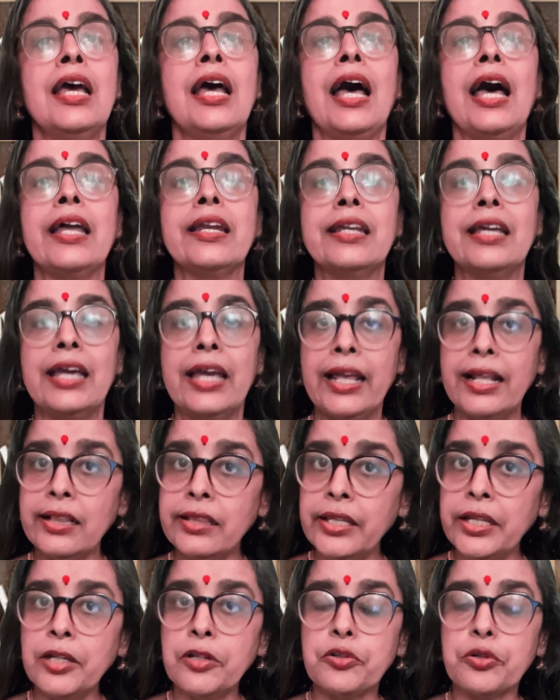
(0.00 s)
and
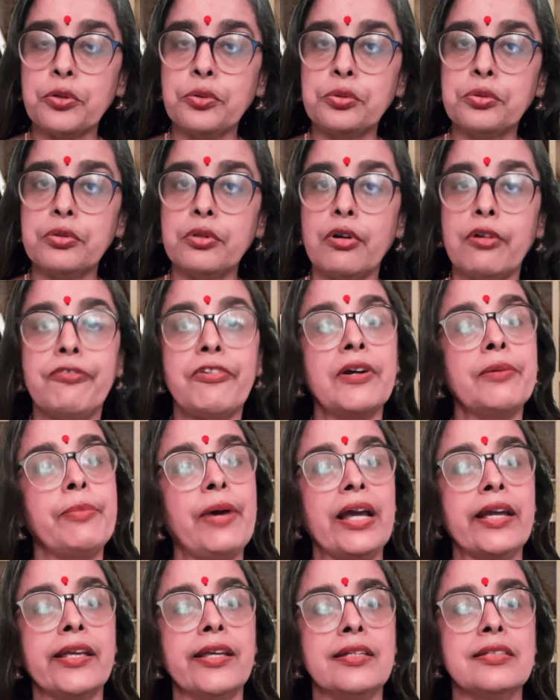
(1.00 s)
healthy growth of our
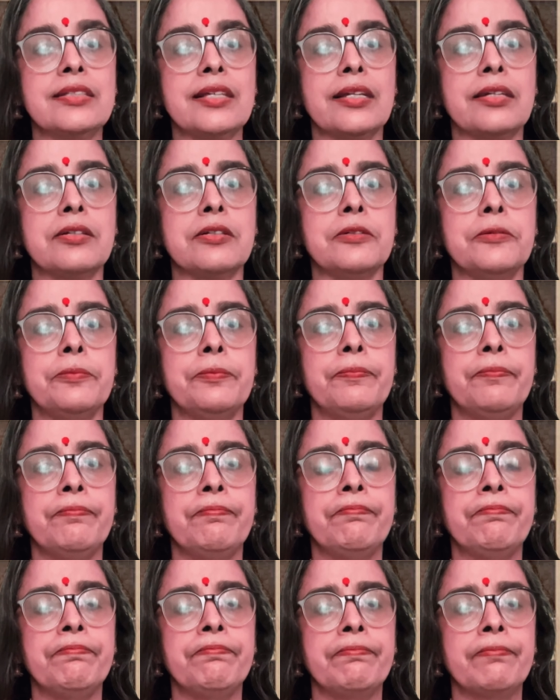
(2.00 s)
banking sector.
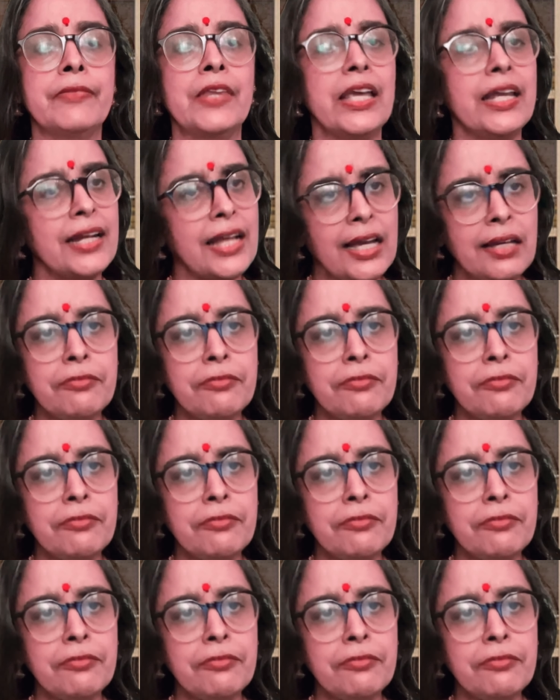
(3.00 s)
And I